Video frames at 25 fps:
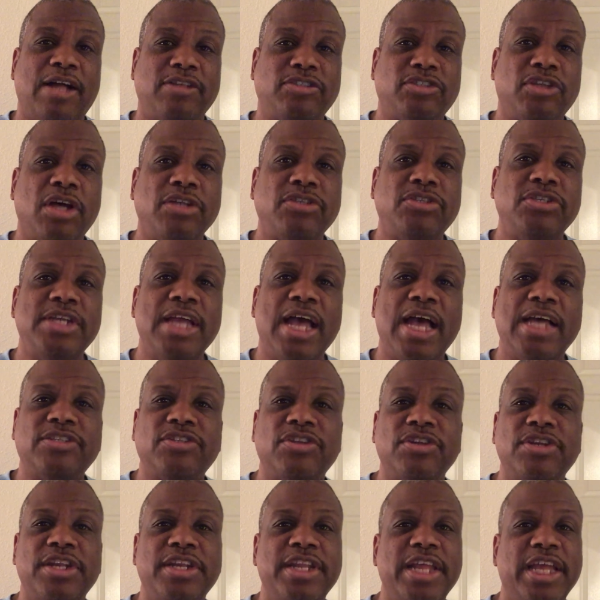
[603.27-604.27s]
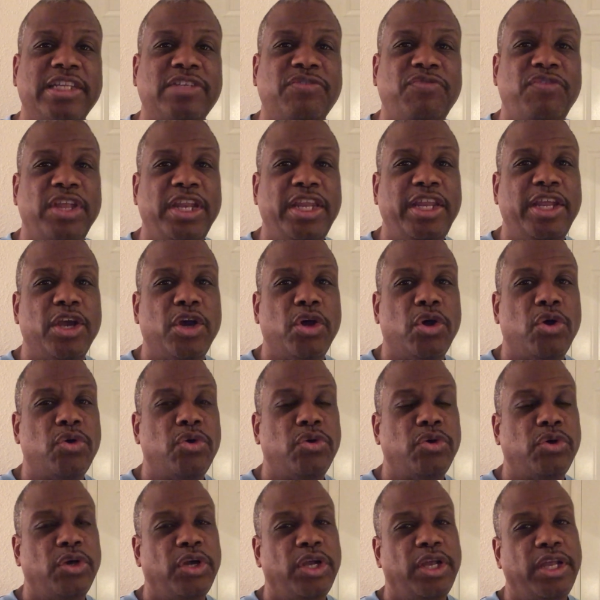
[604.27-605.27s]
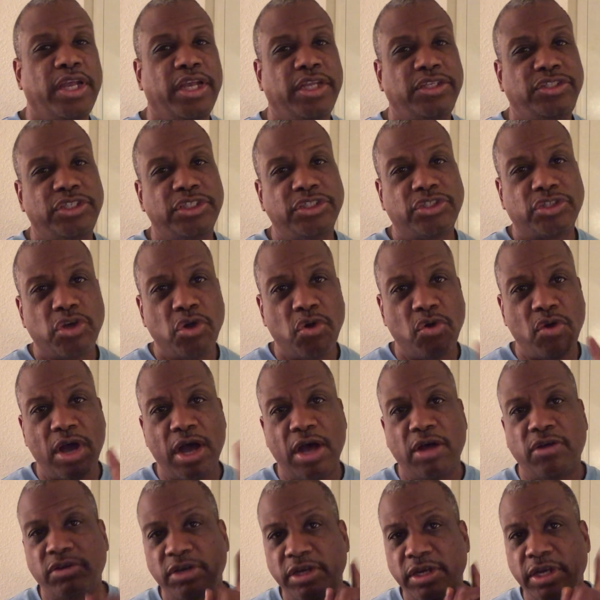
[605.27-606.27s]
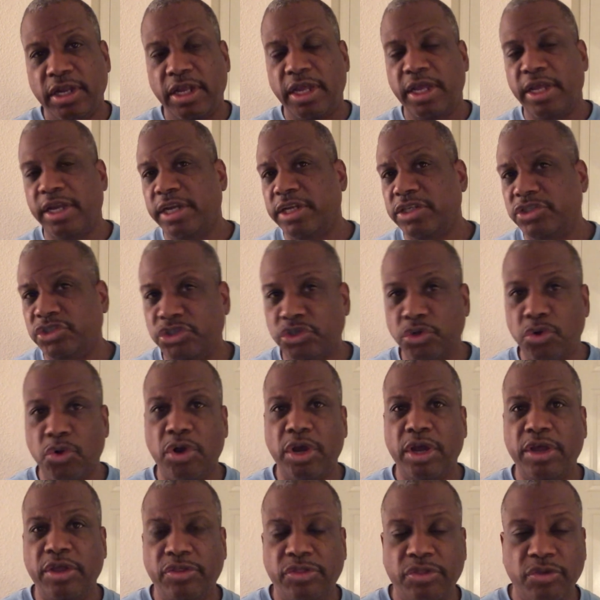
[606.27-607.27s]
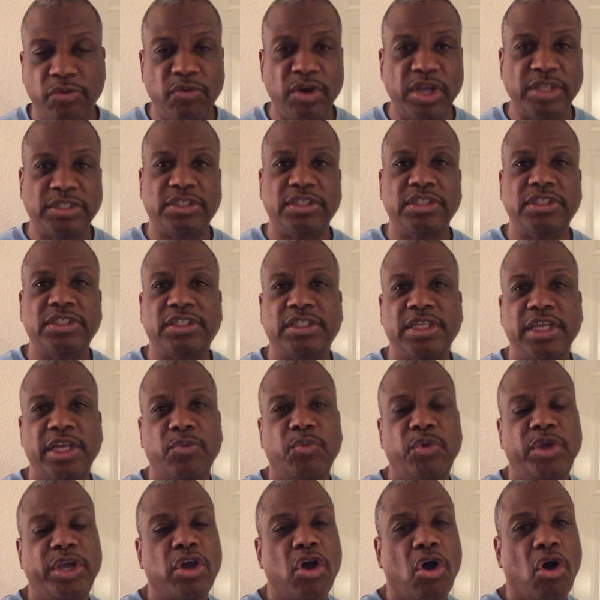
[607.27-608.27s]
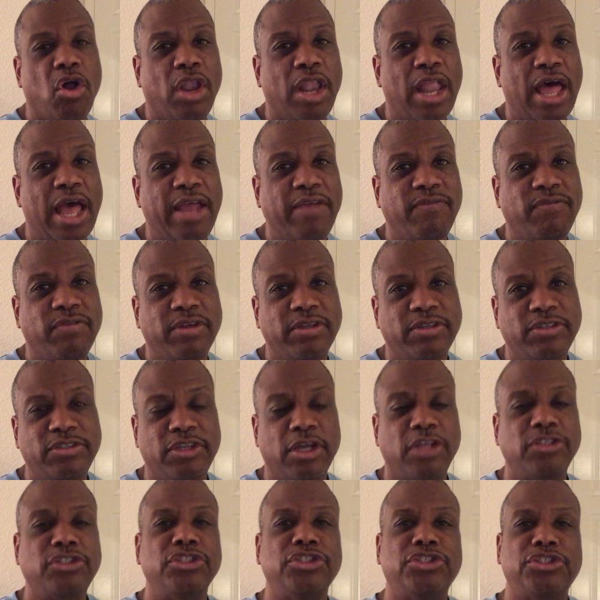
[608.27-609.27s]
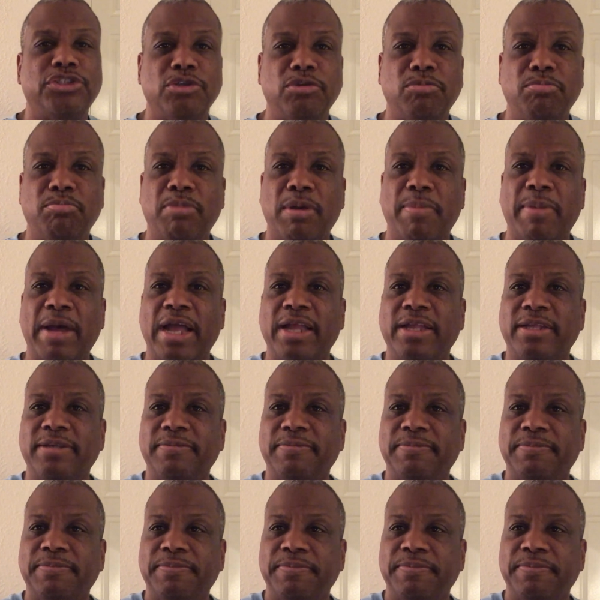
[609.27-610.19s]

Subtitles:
I'll talk to you guys on the next video, and just go out and enjoy the rest of this thing we call life. Talk to you soon. Bye-bye.